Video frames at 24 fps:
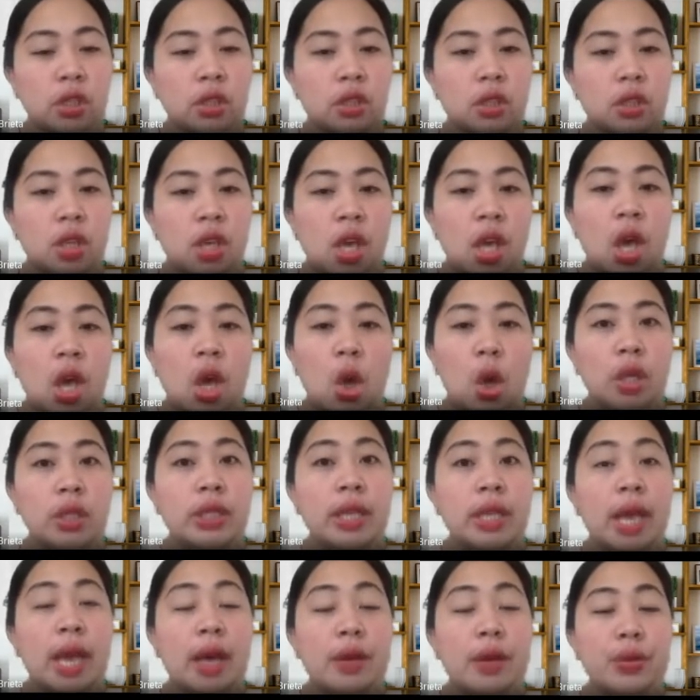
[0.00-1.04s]
On the
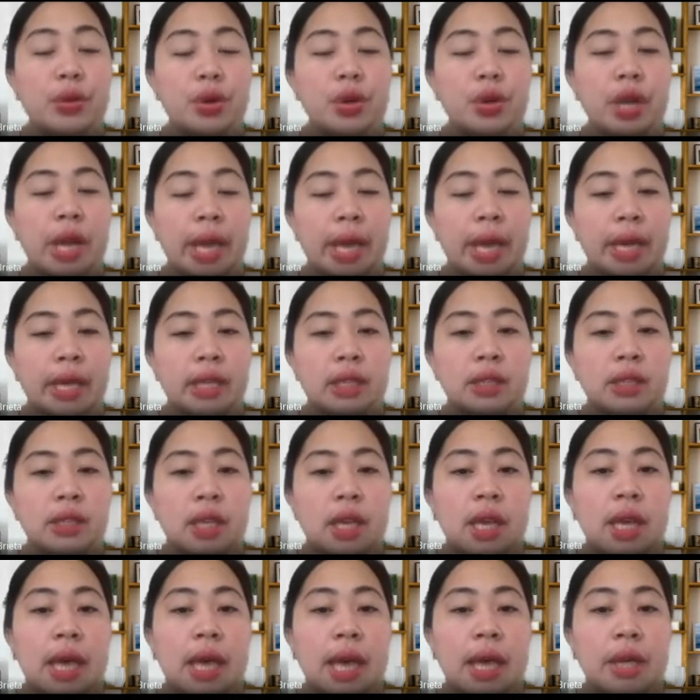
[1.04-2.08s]
other hand, an
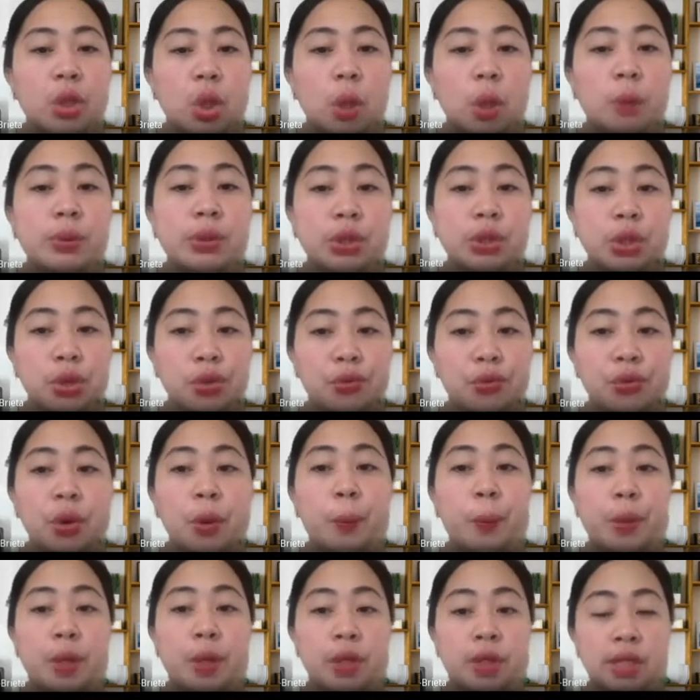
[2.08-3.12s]
observer
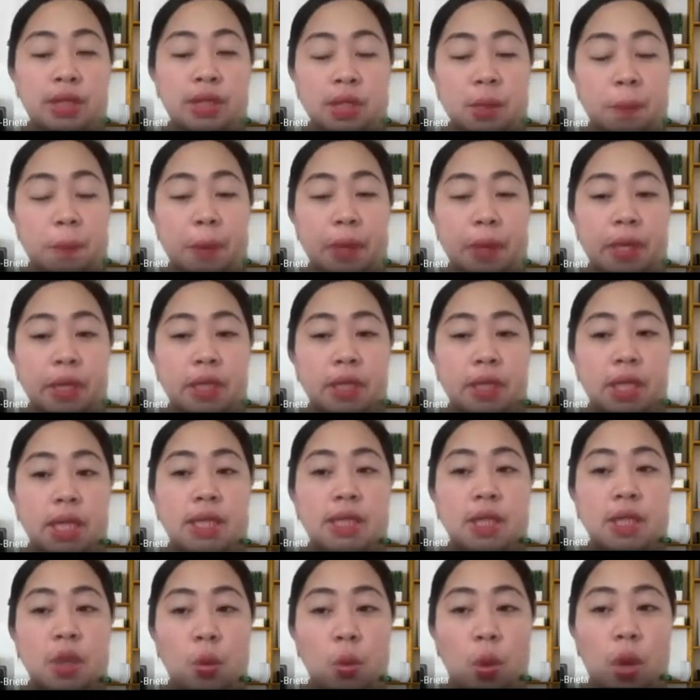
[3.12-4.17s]
participant is the
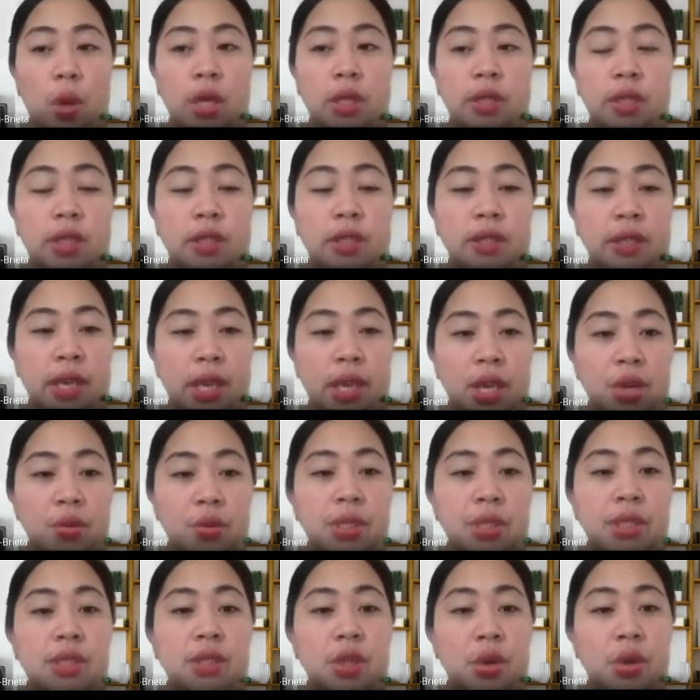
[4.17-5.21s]
one that carries the
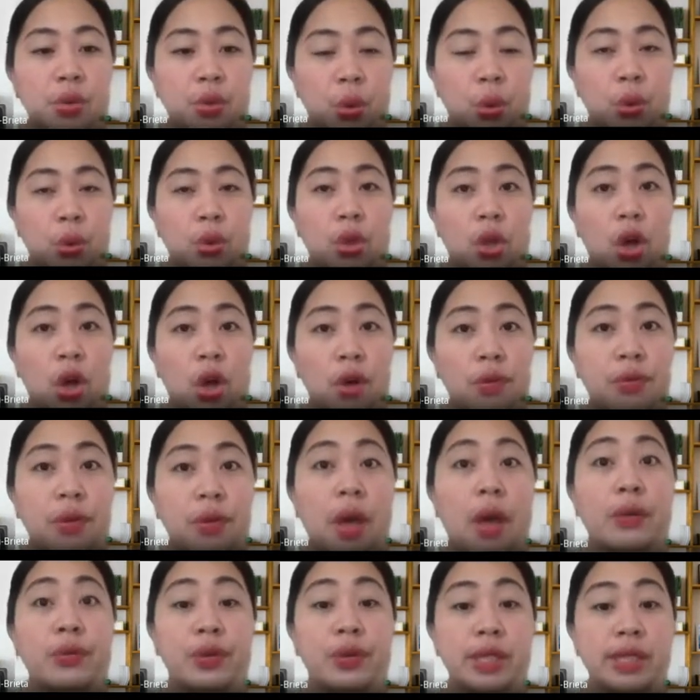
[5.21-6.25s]
role of a
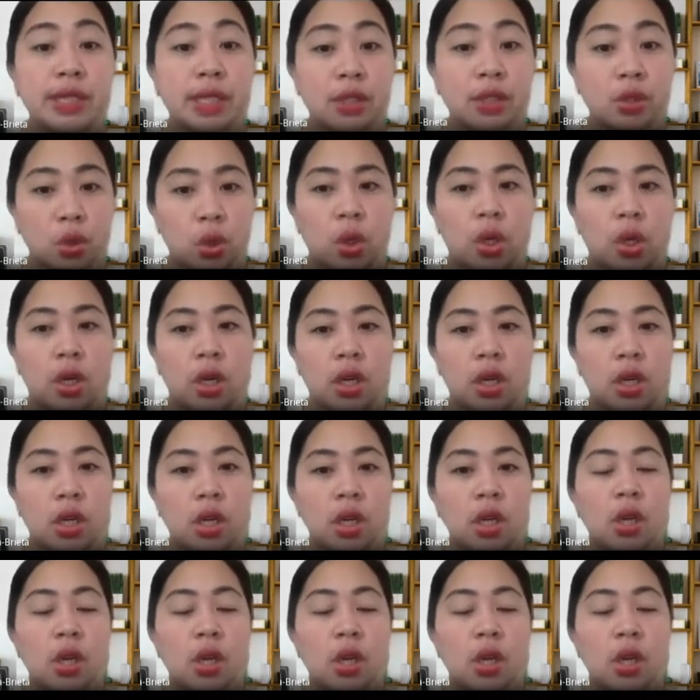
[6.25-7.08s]
visitor, with